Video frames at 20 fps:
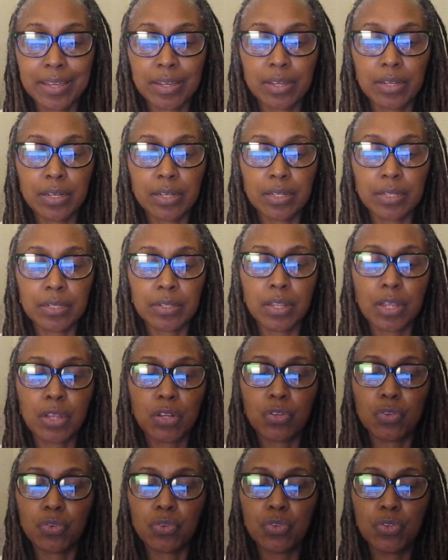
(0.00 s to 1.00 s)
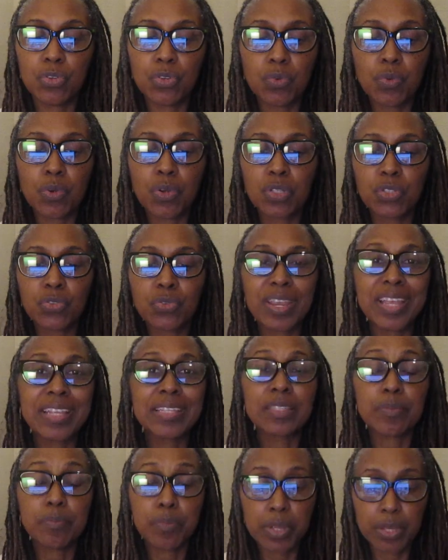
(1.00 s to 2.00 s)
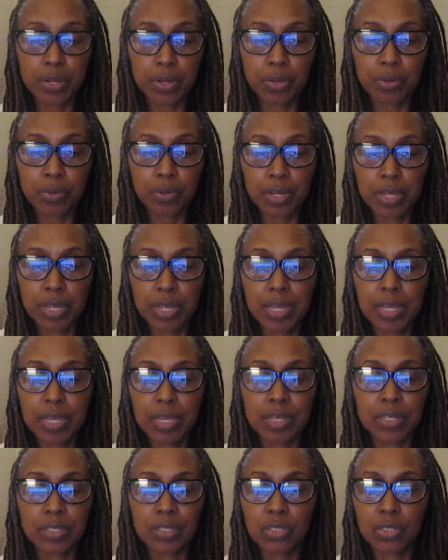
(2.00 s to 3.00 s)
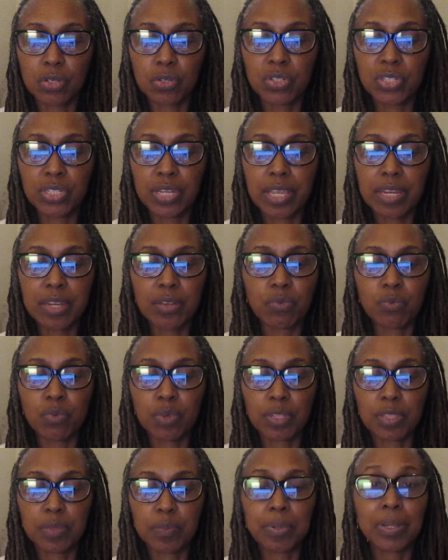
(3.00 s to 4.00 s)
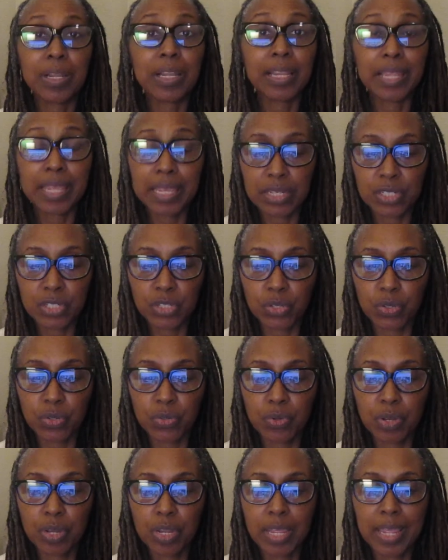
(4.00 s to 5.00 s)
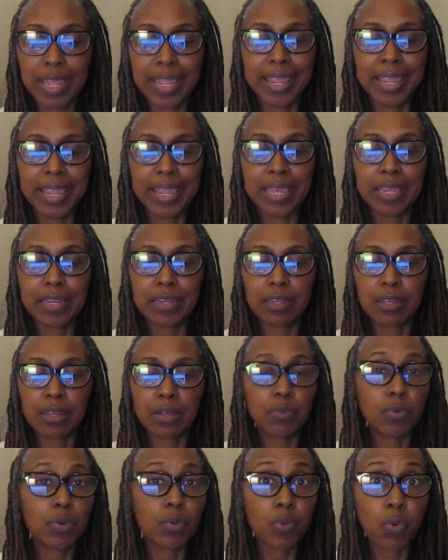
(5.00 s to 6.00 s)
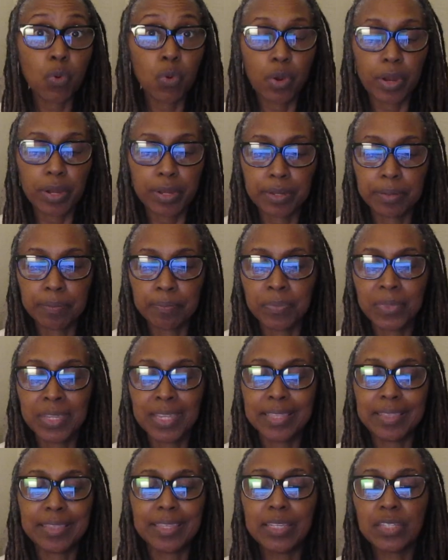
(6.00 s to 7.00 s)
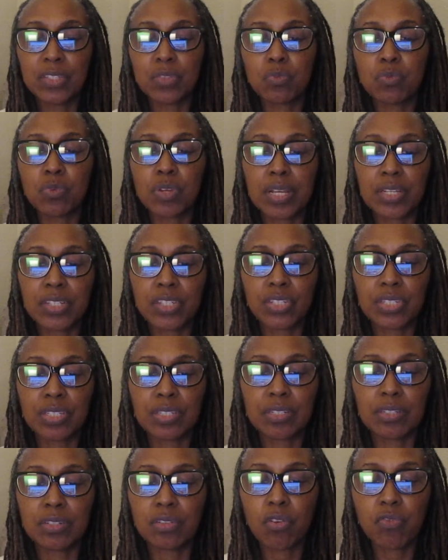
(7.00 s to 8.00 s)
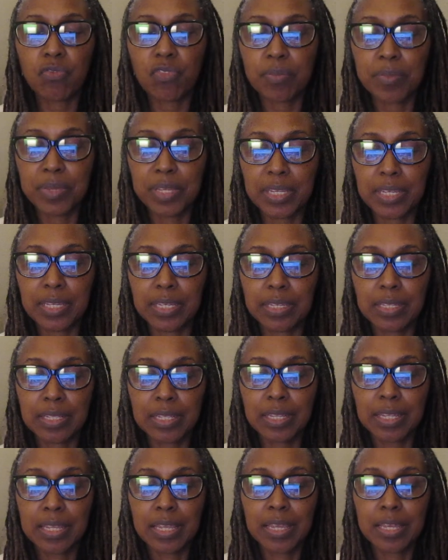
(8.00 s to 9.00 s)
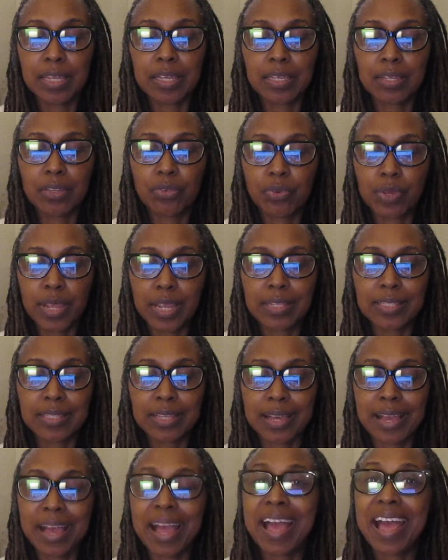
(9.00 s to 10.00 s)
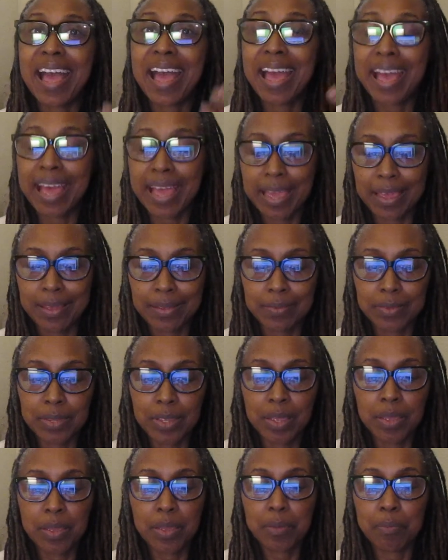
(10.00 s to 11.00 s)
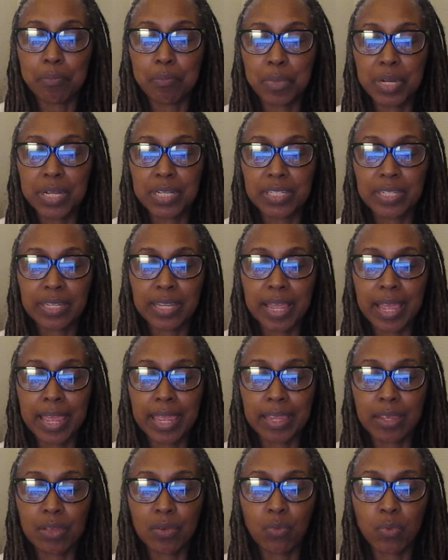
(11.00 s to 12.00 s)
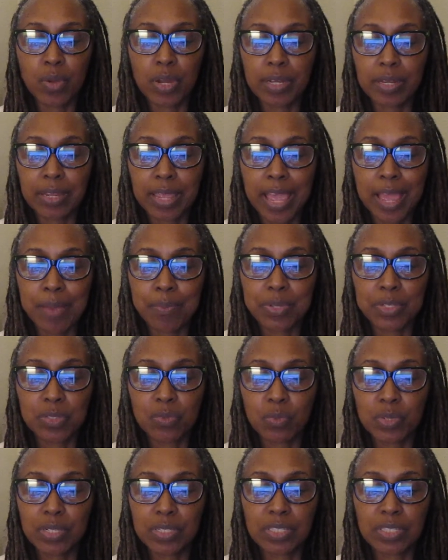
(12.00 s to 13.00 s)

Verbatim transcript: a neurotransmitter associated with pleasure and a reward. This rush to dopamine creates a high much like what happens when